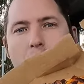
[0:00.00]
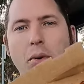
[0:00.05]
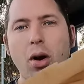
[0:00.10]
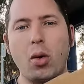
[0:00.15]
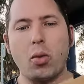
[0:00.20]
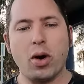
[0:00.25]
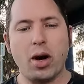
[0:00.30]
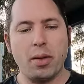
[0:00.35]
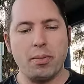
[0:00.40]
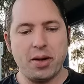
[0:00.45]

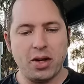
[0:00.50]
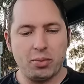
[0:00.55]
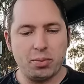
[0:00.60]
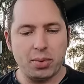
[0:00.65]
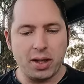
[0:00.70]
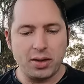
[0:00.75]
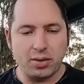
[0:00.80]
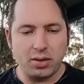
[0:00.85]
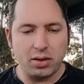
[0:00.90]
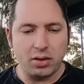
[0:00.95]
Probably one of the best
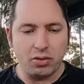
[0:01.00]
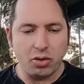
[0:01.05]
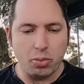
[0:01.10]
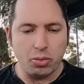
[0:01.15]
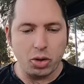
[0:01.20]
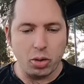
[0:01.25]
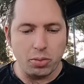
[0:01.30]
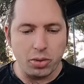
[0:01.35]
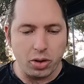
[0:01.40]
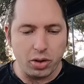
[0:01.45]
pizzas
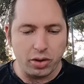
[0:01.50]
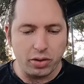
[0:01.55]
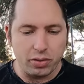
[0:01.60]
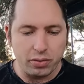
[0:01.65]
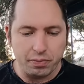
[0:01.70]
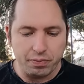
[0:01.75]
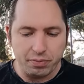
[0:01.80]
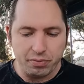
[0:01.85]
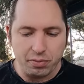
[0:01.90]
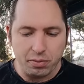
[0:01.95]
from
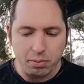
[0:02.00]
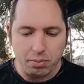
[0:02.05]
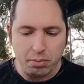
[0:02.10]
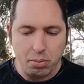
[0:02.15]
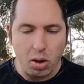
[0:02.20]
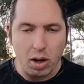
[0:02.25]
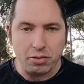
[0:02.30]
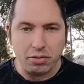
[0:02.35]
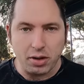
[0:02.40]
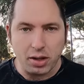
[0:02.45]
Domino's
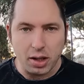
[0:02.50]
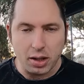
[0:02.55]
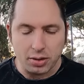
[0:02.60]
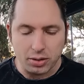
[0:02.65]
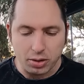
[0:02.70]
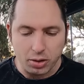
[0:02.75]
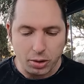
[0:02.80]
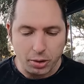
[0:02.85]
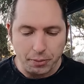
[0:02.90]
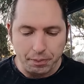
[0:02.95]
by far.
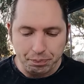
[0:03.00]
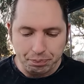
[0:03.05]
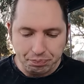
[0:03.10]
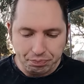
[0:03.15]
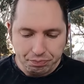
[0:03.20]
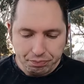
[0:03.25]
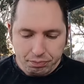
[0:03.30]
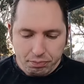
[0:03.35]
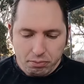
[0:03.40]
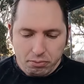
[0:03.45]
So
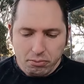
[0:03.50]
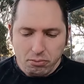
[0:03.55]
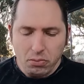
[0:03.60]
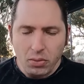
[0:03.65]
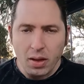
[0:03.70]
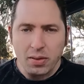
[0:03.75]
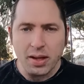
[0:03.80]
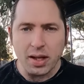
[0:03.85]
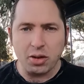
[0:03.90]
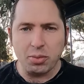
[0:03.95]

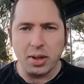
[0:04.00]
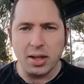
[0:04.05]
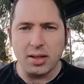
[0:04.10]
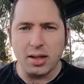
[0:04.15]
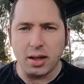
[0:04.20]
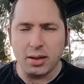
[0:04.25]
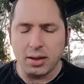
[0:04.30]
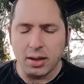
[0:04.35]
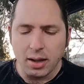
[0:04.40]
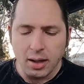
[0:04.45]
that's me
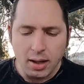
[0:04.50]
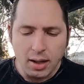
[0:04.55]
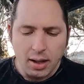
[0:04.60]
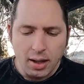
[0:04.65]
done.